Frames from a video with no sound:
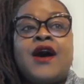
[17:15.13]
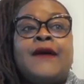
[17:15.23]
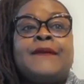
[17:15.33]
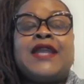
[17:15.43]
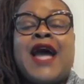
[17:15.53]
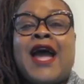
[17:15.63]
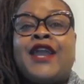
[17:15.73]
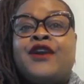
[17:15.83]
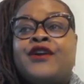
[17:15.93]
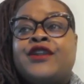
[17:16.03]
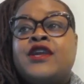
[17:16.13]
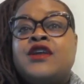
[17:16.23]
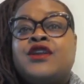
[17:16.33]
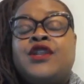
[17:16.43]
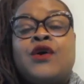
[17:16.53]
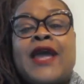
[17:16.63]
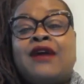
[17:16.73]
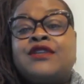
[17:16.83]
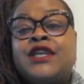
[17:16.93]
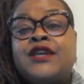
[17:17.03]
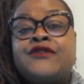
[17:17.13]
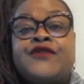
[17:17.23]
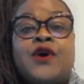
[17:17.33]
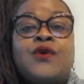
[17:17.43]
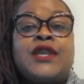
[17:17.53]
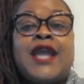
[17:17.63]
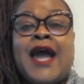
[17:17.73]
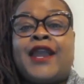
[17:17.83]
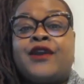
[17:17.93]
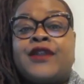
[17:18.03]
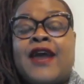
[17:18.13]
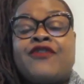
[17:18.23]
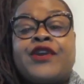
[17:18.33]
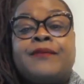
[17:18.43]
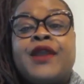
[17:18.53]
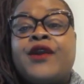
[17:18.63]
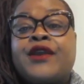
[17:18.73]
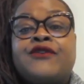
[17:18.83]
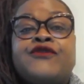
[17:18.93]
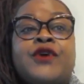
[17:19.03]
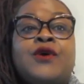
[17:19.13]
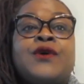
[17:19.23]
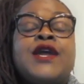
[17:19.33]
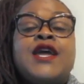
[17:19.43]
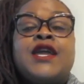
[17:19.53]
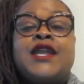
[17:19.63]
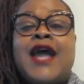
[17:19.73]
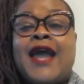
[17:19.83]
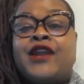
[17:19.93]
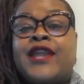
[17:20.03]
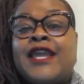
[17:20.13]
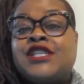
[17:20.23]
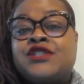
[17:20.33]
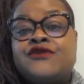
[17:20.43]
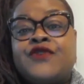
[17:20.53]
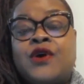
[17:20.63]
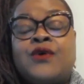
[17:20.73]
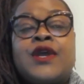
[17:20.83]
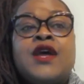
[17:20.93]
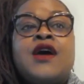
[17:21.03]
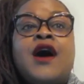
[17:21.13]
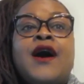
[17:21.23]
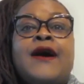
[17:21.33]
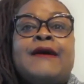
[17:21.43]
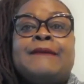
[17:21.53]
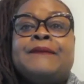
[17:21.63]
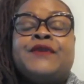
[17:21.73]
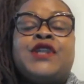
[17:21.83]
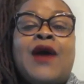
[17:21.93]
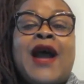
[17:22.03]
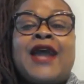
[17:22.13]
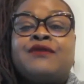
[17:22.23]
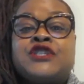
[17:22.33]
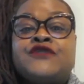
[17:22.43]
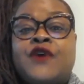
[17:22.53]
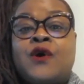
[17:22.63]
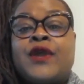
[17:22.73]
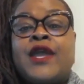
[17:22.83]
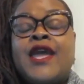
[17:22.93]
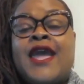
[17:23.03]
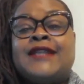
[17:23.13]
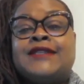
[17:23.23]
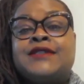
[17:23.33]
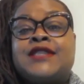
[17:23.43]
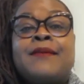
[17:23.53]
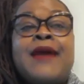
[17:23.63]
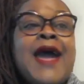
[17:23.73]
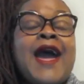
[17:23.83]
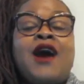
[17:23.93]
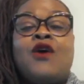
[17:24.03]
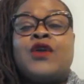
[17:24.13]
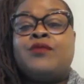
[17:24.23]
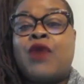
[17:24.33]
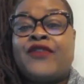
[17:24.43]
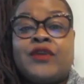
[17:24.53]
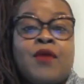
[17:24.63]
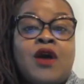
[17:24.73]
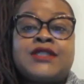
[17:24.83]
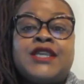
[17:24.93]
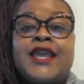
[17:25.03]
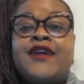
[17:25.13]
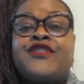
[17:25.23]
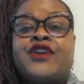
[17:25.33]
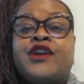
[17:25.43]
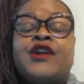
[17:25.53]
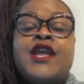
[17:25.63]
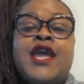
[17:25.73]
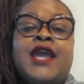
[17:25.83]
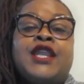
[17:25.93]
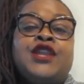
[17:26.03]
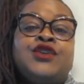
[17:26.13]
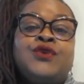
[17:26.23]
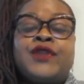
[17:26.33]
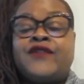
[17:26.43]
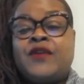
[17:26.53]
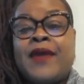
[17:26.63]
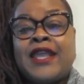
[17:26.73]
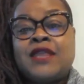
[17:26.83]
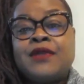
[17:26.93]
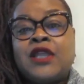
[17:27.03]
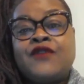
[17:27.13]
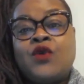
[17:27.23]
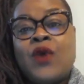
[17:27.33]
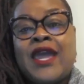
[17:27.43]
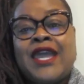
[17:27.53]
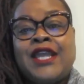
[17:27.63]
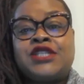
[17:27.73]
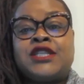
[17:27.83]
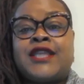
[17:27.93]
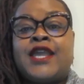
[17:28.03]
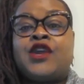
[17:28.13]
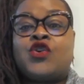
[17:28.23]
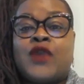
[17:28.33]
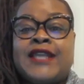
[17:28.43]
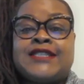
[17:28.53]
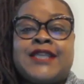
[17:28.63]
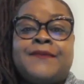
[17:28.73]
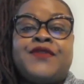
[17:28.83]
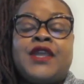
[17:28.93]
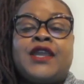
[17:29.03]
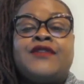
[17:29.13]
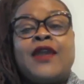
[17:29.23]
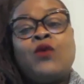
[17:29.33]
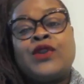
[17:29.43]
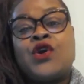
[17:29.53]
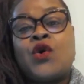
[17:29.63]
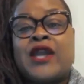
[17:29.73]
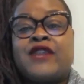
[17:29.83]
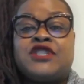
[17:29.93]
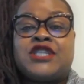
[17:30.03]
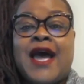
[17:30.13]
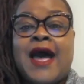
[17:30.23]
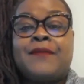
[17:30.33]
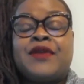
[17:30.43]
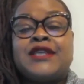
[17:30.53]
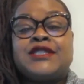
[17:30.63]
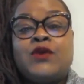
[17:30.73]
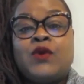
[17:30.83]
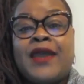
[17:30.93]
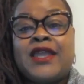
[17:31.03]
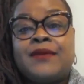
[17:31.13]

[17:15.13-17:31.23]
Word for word: He hired, you know, Chaldean folk, he hired African-American folk, he hired Asian folk, you know, Irish folk, and somehow he brought them all together. And he knew that if he paid them a living wage, that they could create something and they wouldn't go out of a job because he would pay them